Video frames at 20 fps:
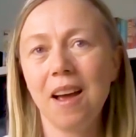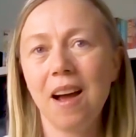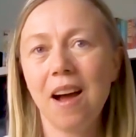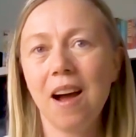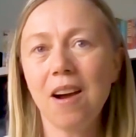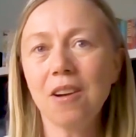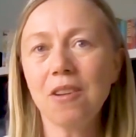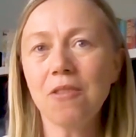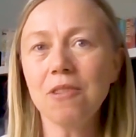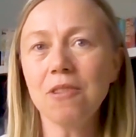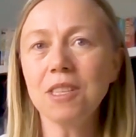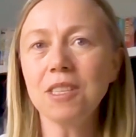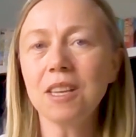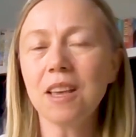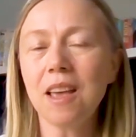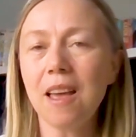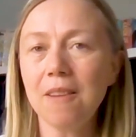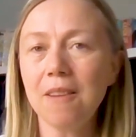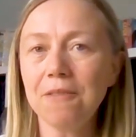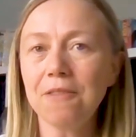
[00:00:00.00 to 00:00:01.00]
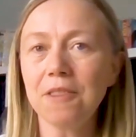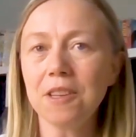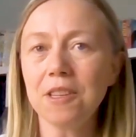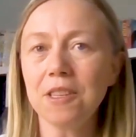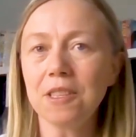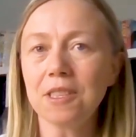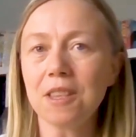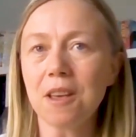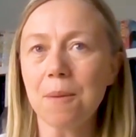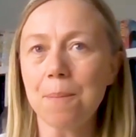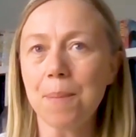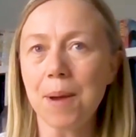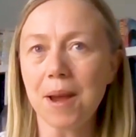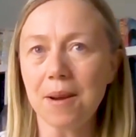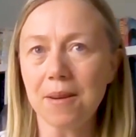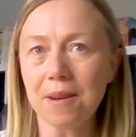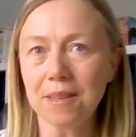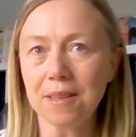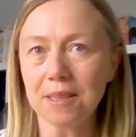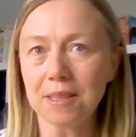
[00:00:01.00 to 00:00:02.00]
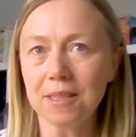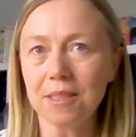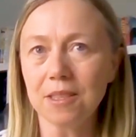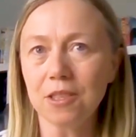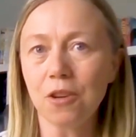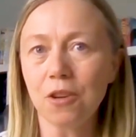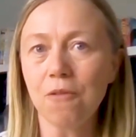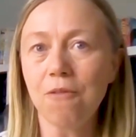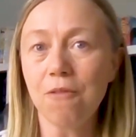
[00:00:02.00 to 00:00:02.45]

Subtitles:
are going to influence their parents to